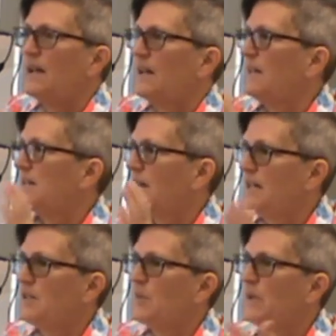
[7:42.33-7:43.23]
he's a
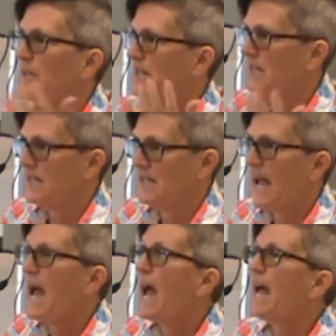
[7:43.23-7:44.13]
husband, he's a
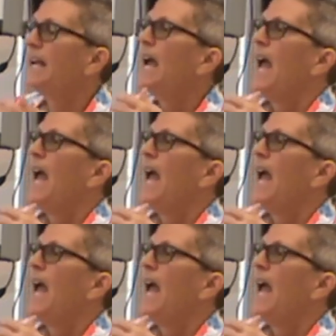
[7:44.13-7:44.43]
dad,